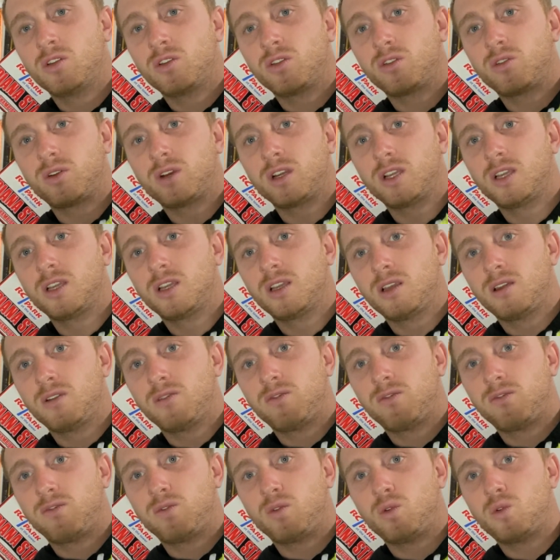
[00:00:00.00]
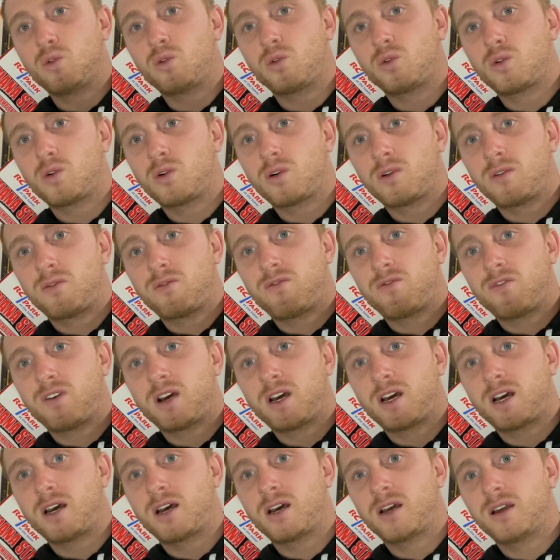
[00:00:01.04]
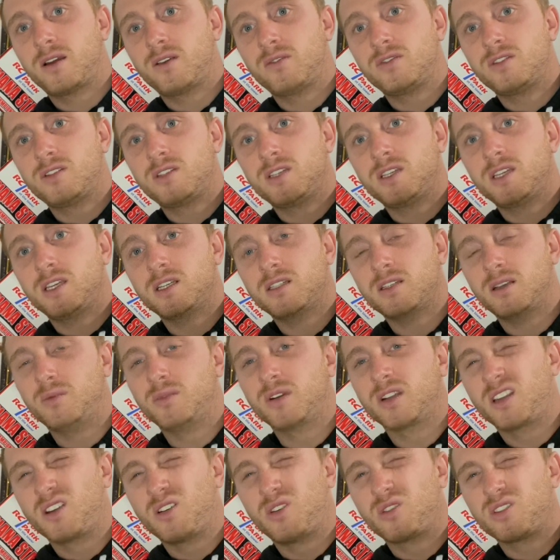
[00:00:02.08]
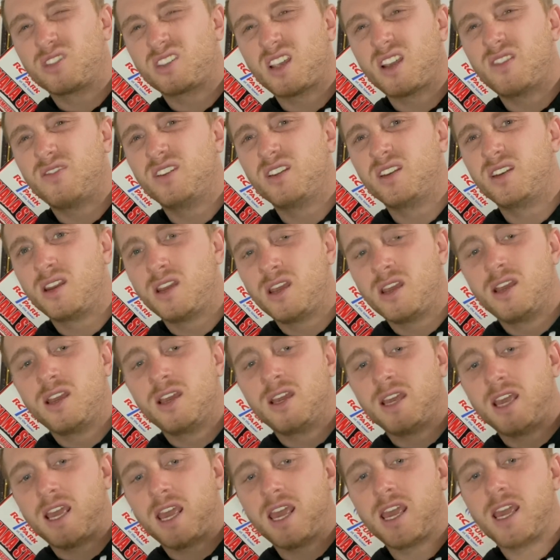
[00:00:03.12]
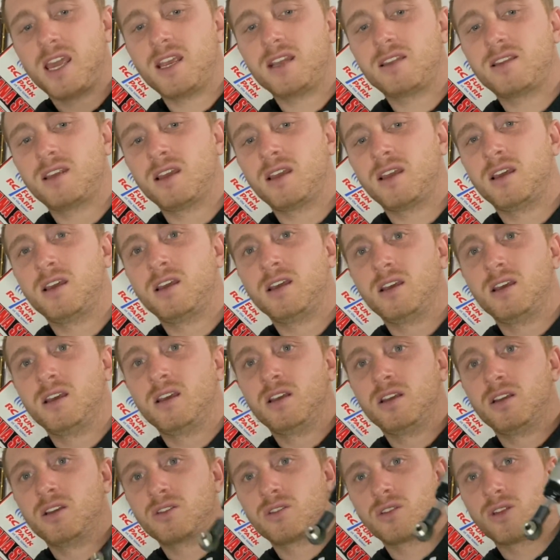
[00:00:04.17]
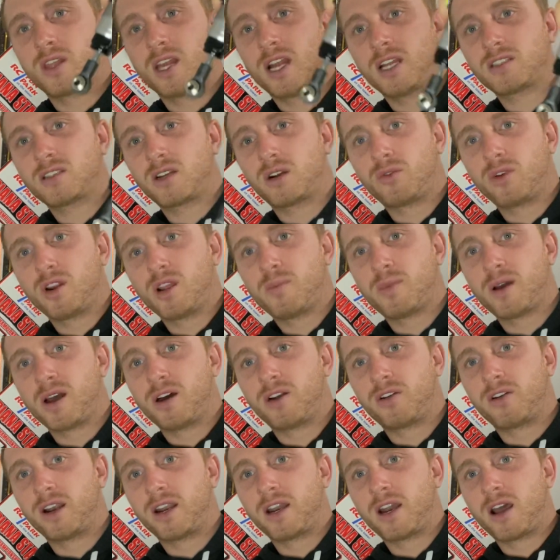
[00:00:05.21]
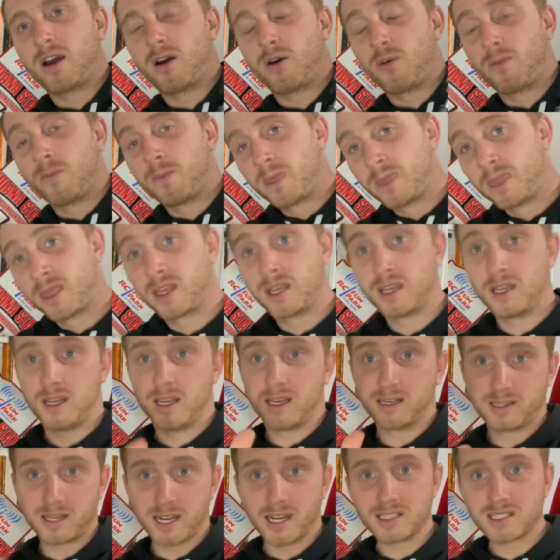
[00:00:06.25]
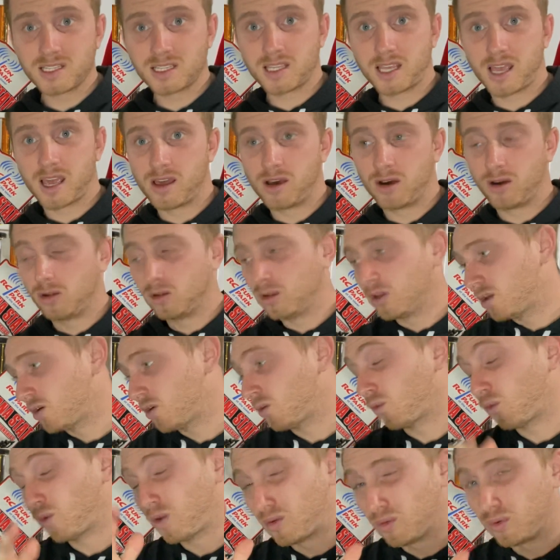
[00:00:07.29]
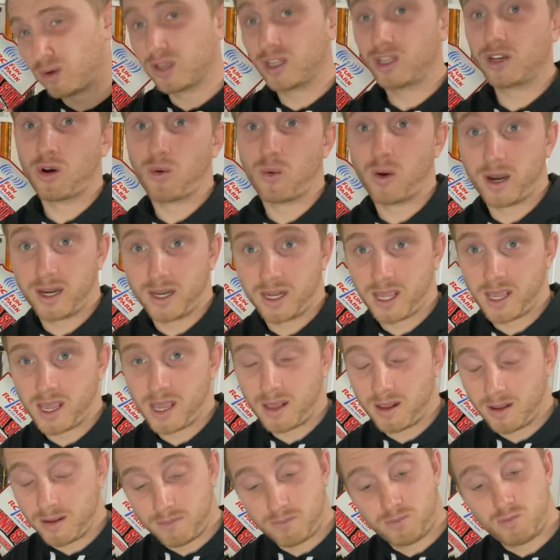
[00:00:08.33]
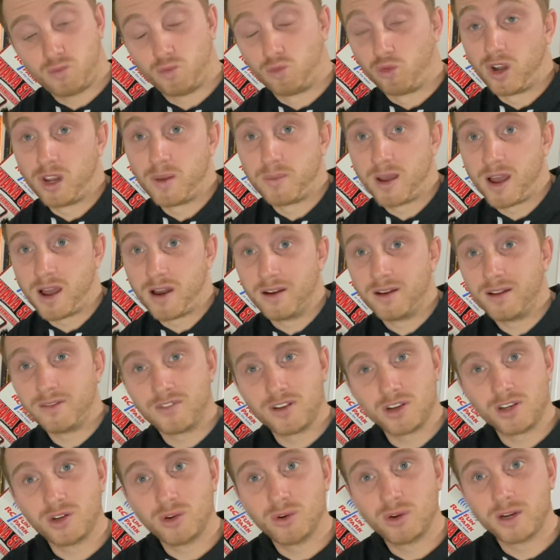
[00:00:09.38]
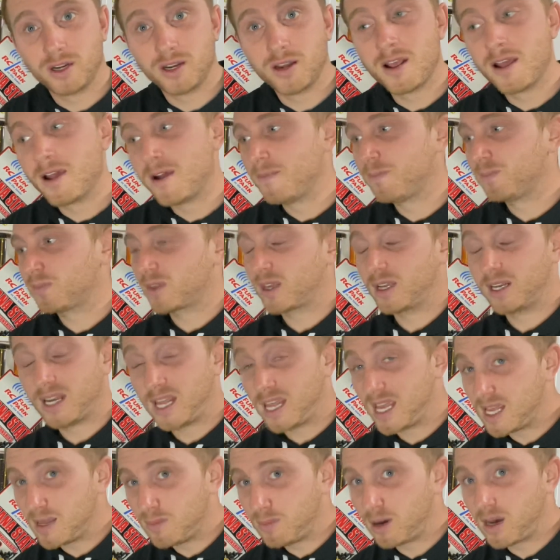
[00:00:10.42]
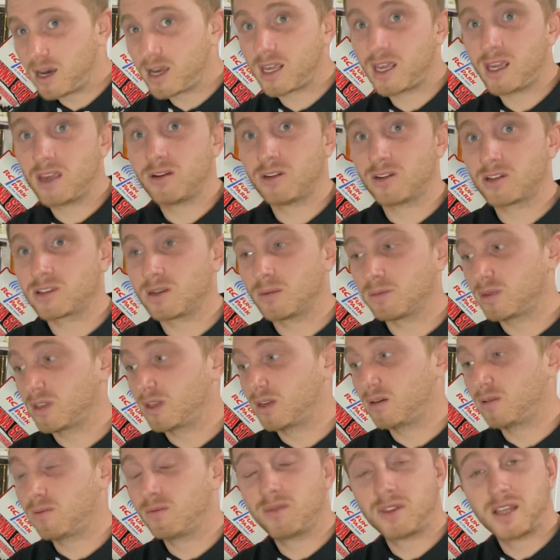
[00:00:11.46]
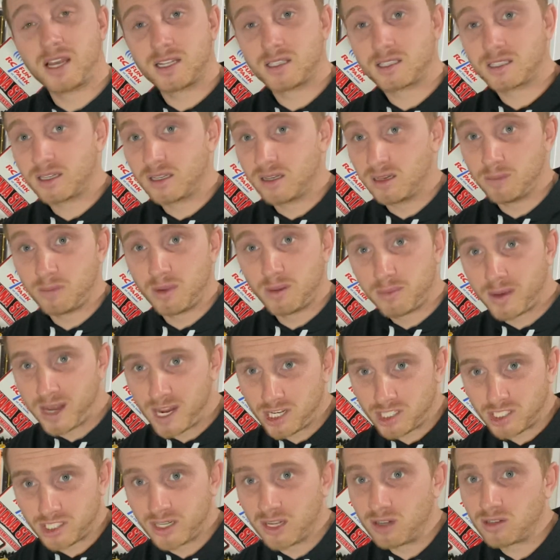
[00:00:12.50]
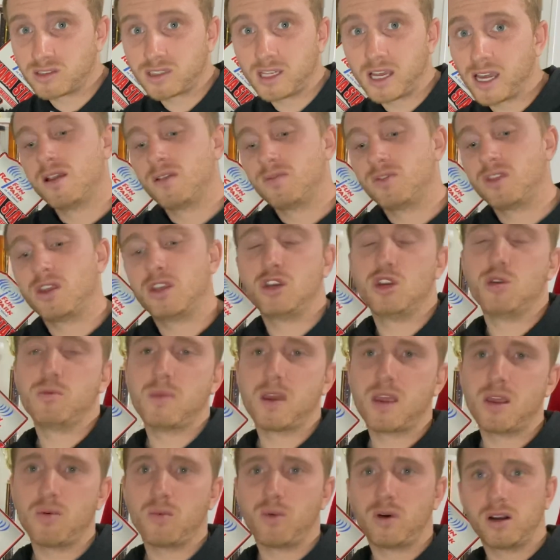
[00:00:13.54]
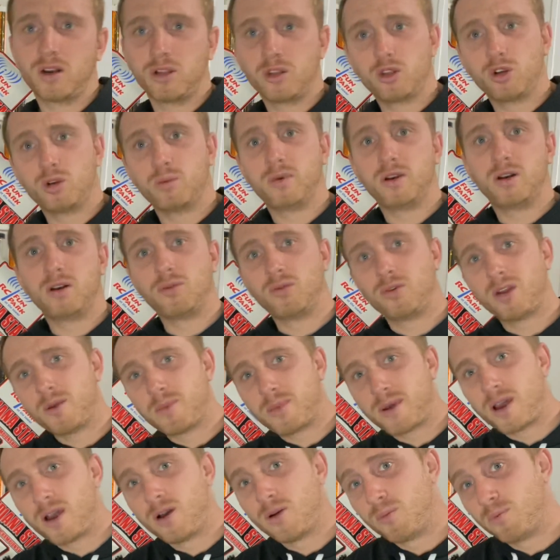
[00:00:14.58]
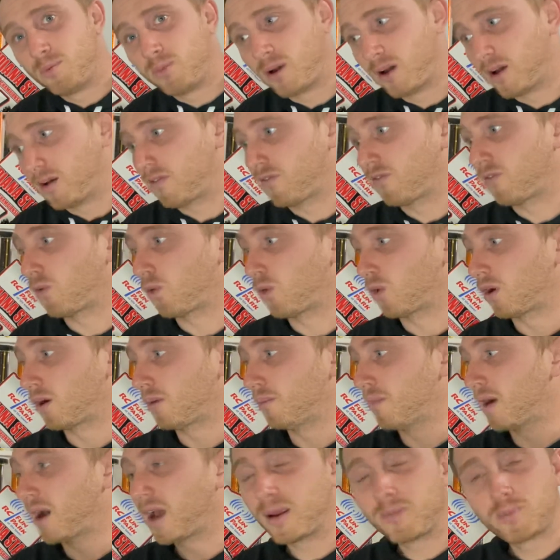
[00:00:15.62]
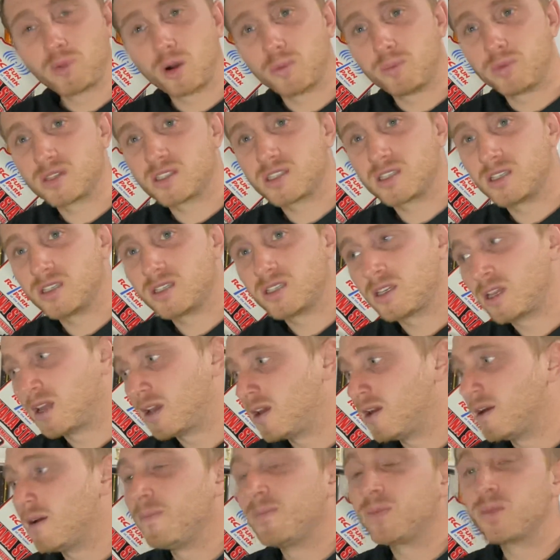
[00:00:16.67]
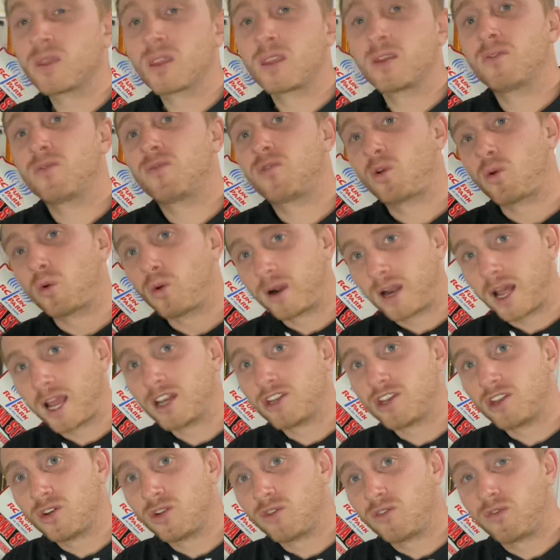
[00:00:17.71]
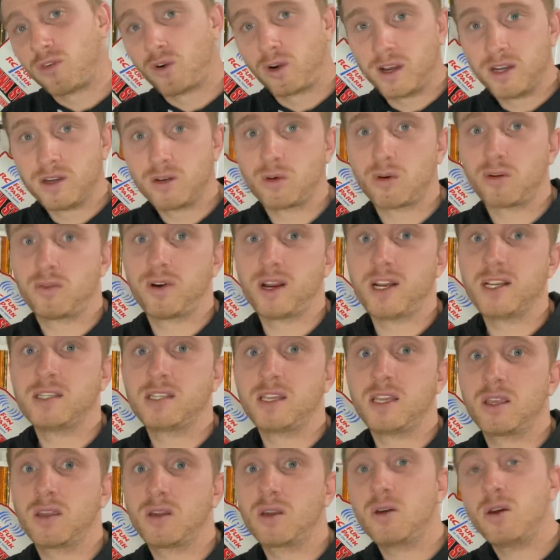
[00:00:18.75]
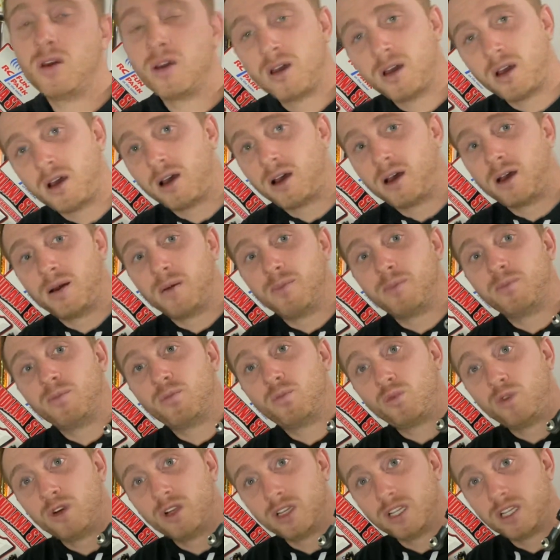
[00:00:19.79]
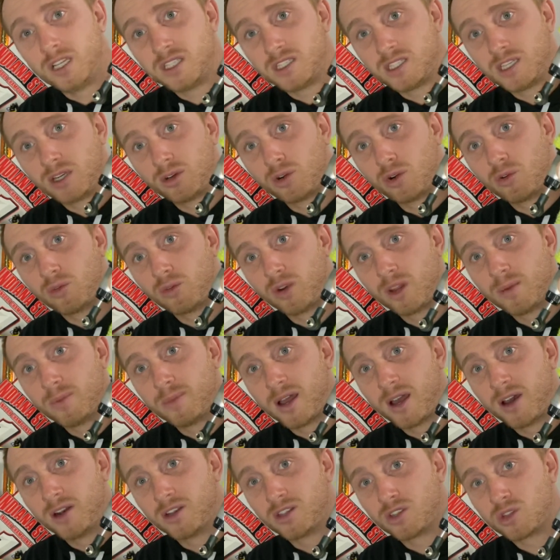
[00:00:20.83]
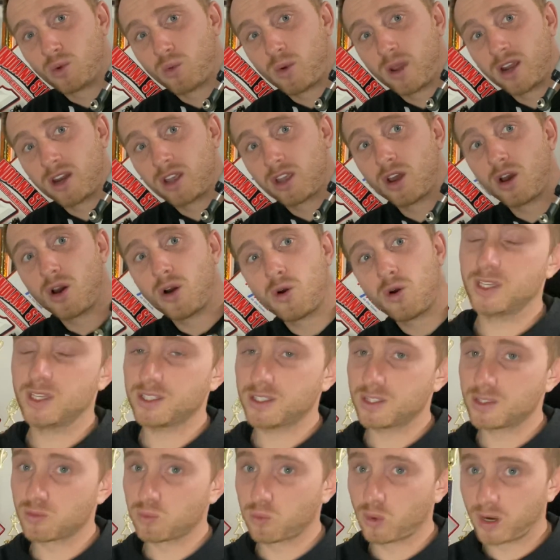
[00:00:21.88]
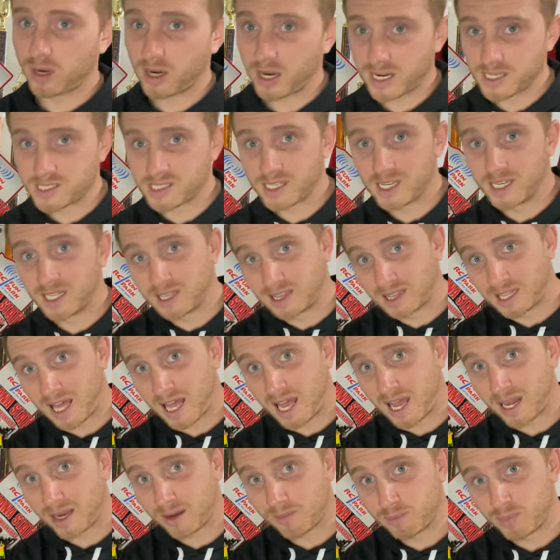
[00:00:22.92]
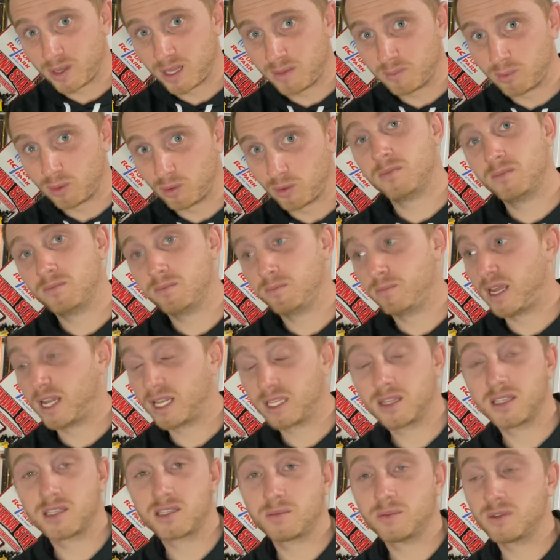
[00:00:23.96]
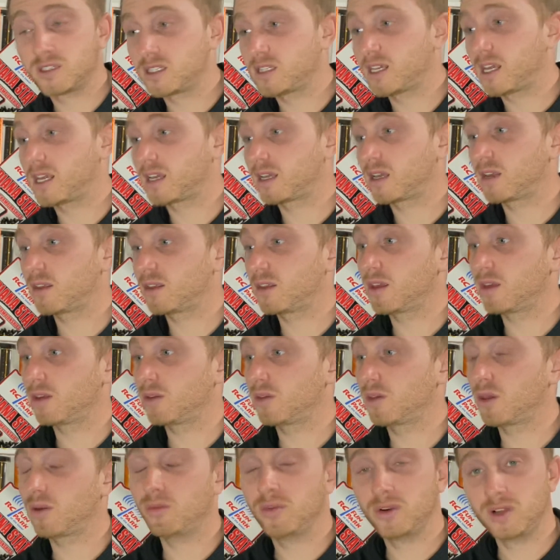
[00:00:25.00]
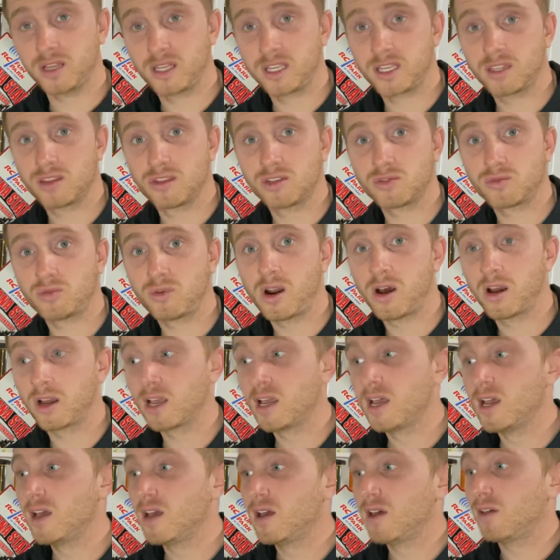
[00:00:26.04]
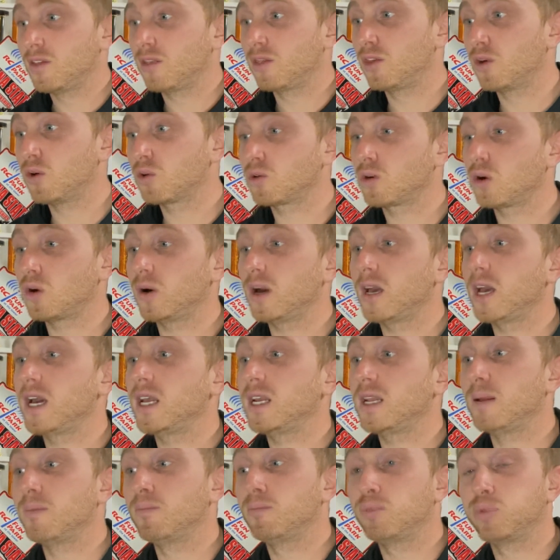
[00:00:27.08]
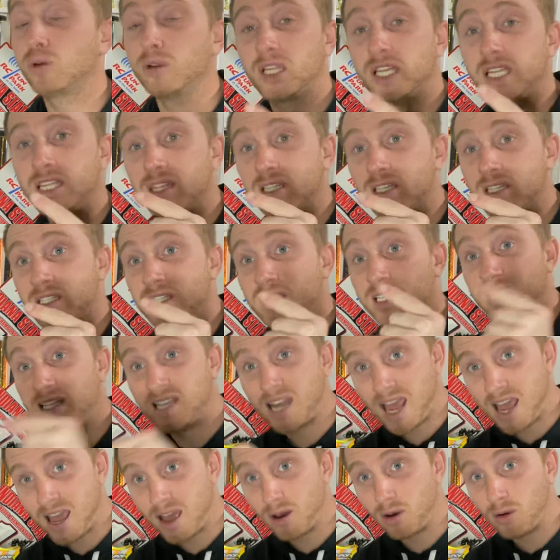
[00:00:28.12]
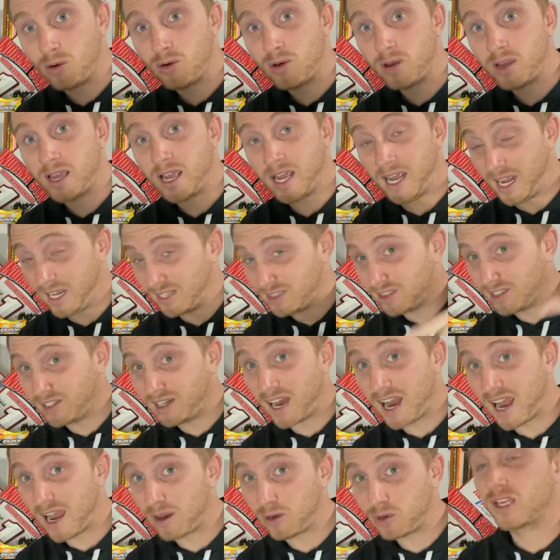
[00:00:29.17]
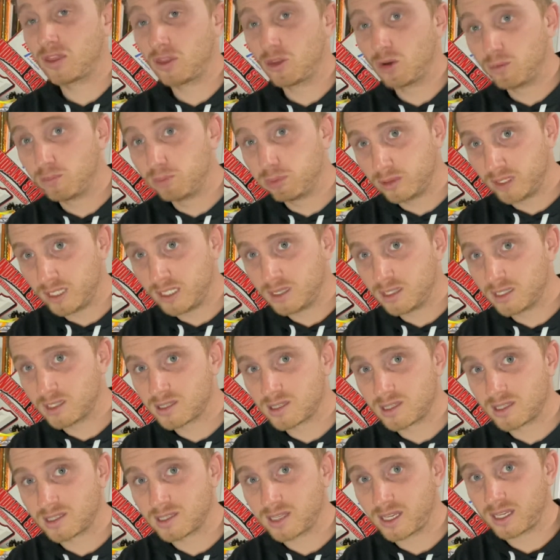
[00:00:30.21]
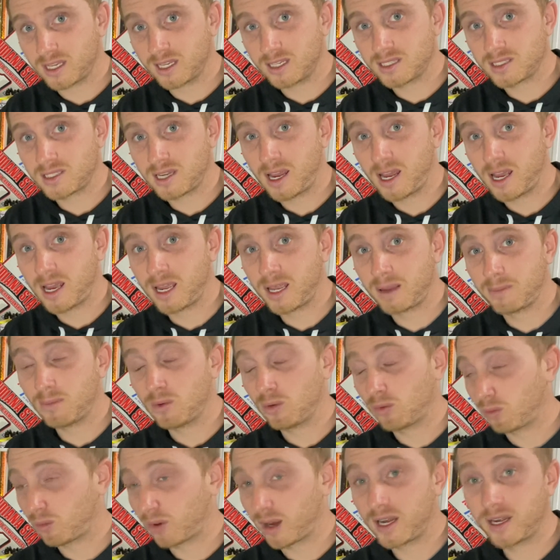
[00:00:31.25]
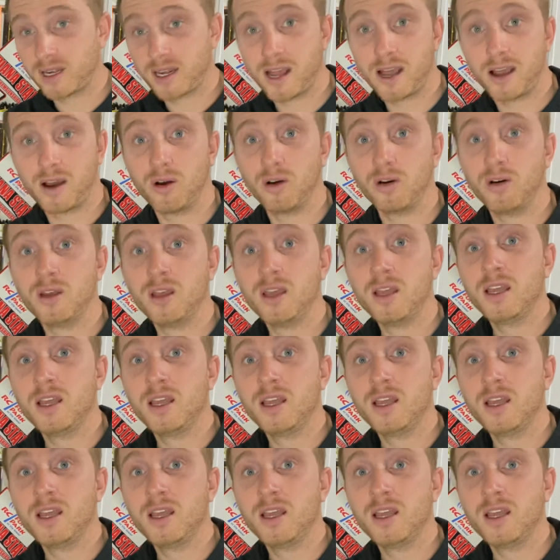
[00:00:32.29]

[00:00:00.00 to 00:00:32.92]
3, 4, 5, 6. I'm gonna go 7, 8. So that's our rebound right now. In 10th scale, we really don't want any rebound. If you're doing an e-buggy or something that's gonna be bashing outside, then you may want a little bit of rebound, but for my purposes, for what I do for indoor racing, really 0 rebound is the way to go. is where I see a lot of people make this mistake. They really get this wrong. They'll go ahead and bleed this now at their house, and they'll bleed this the second time right now.